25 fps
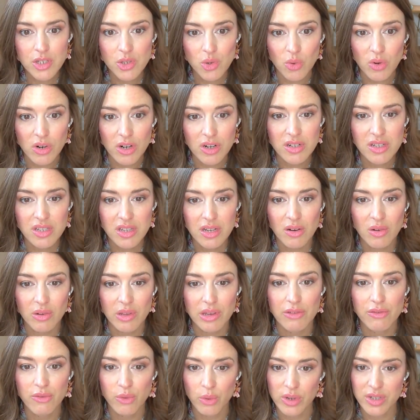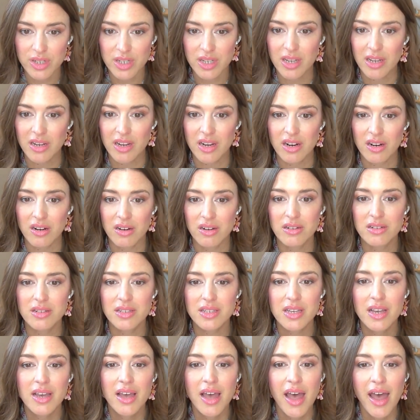stores in only 14
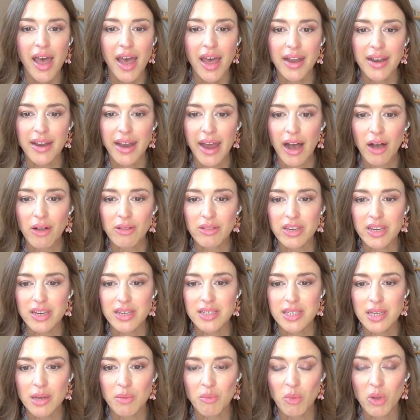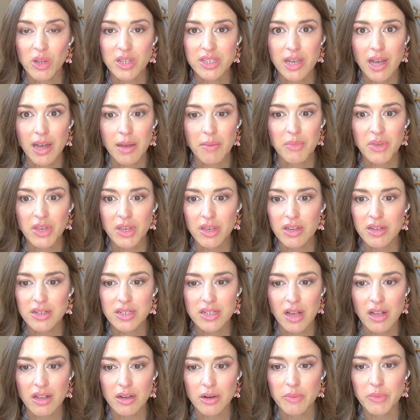years and now leads a
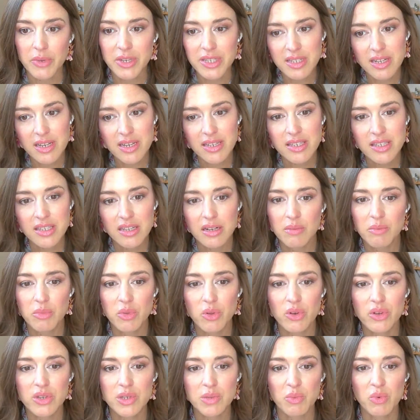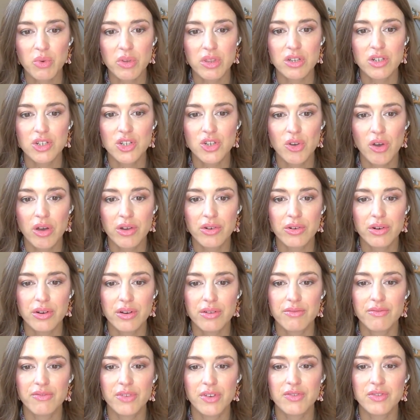multi-million-dollar business that employs more than
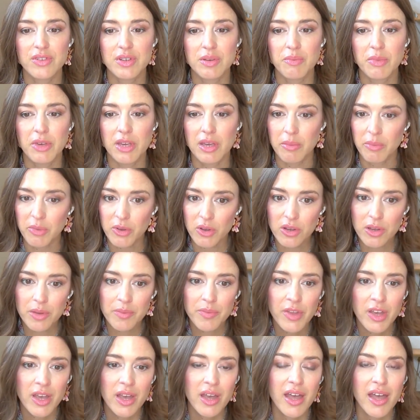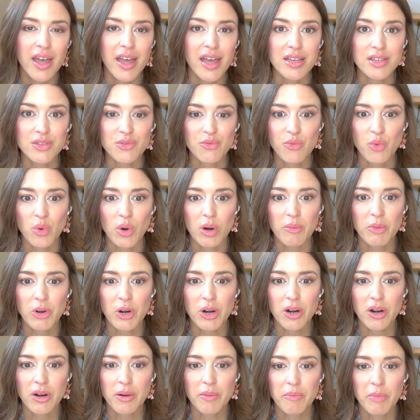250 people. Is a
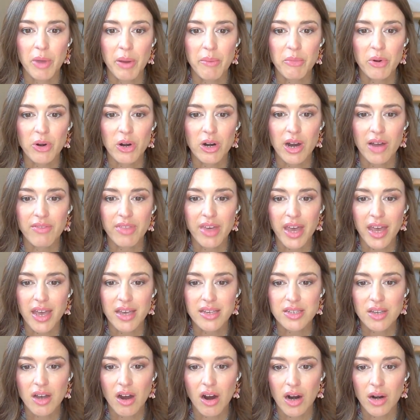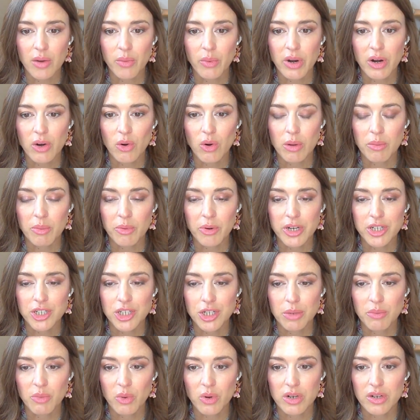former member of the ACE Hardware
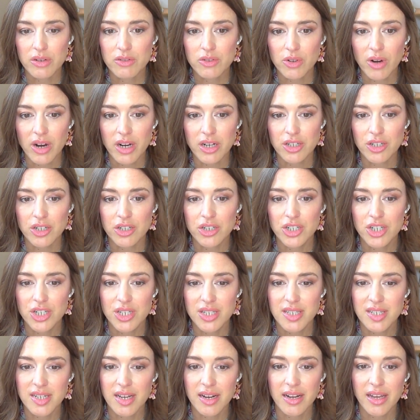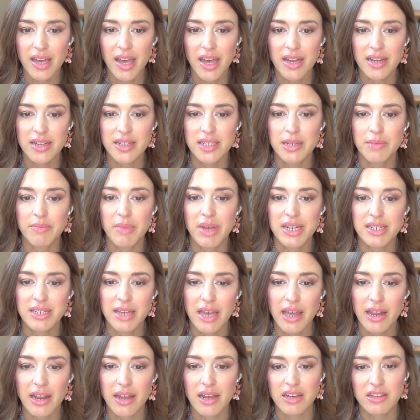Corporation Board of Directors. She's dedicated to
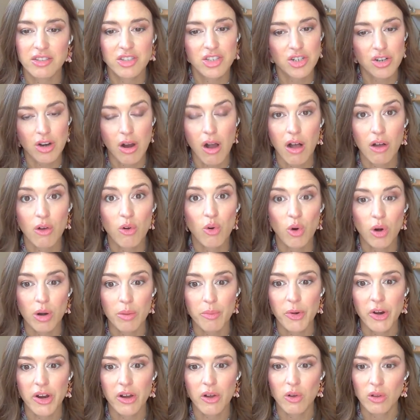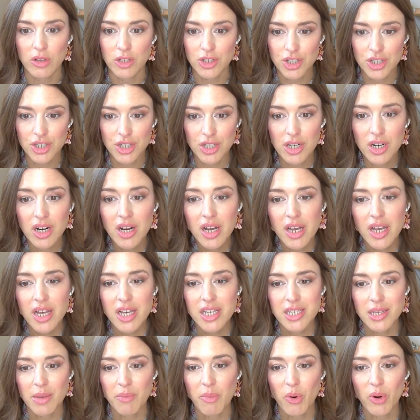maintaining a strong corporate culture,
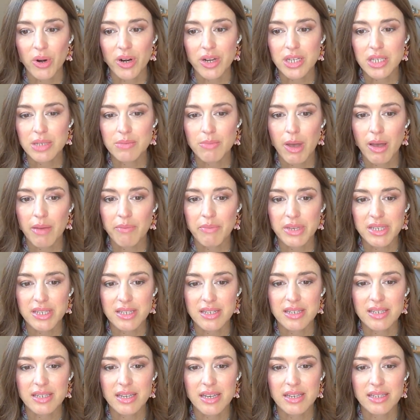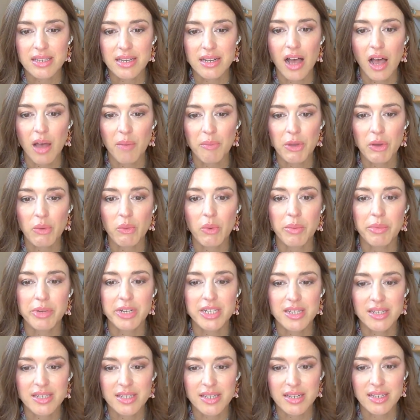supporting small businesses, and helping
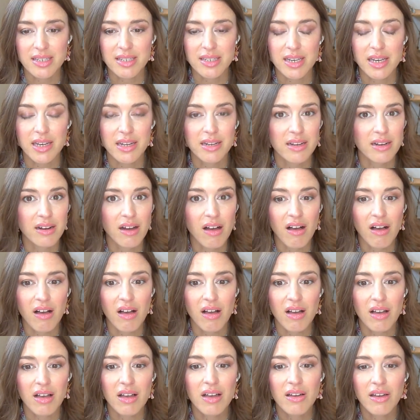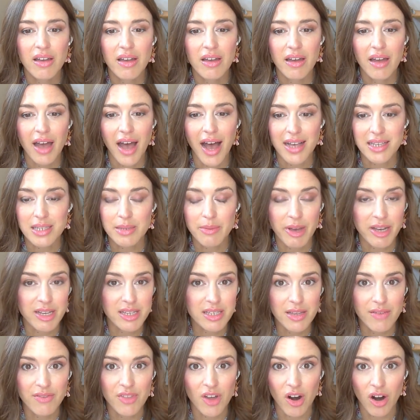women to succeed in all
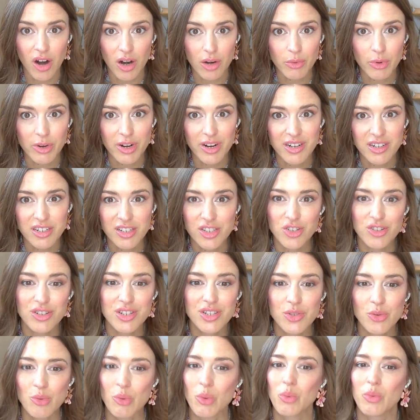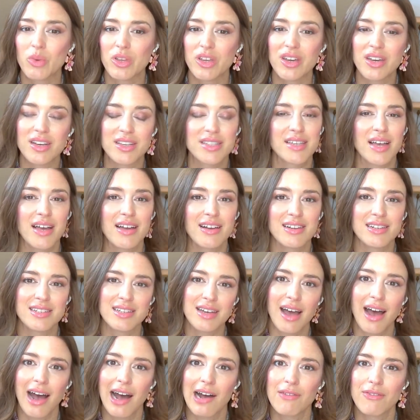aspects of the hardware industry. So we're really
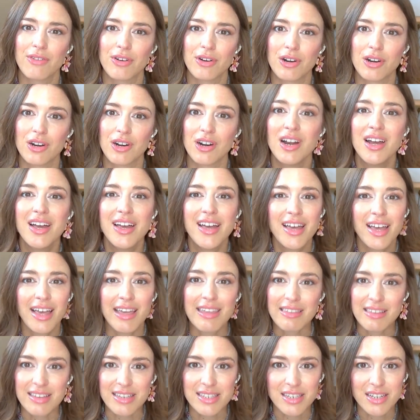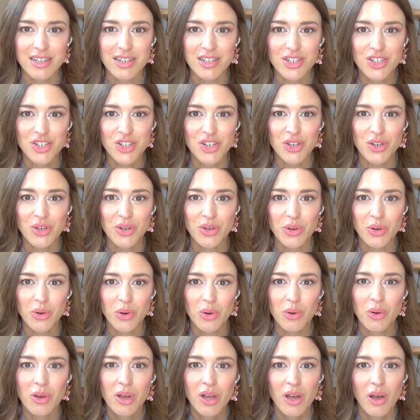excited to have her and listen
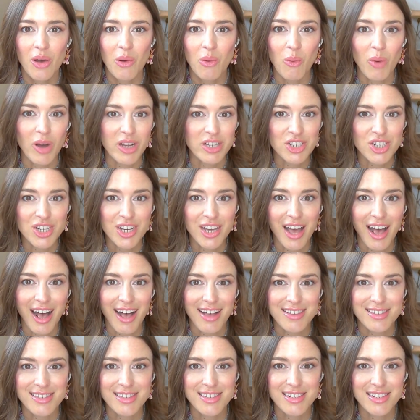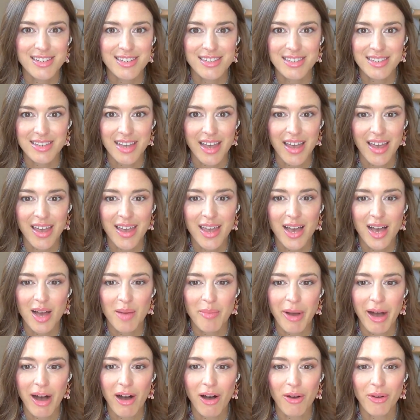to what she has to say
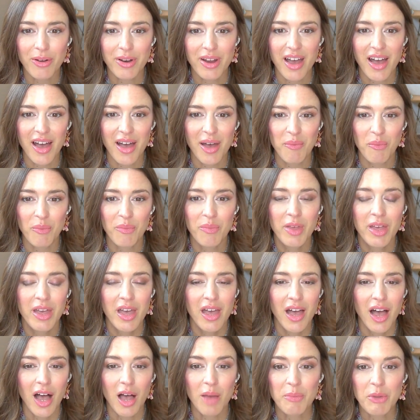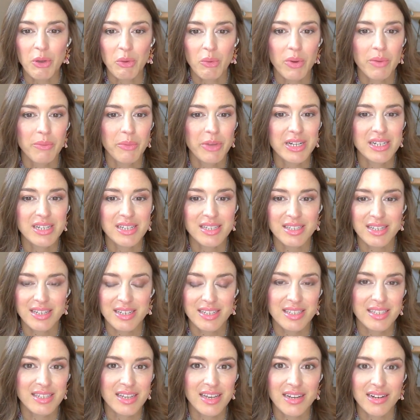about helping women to
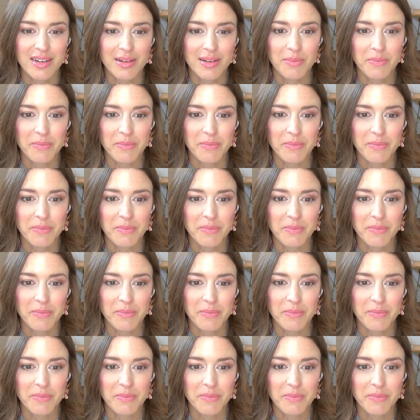succeed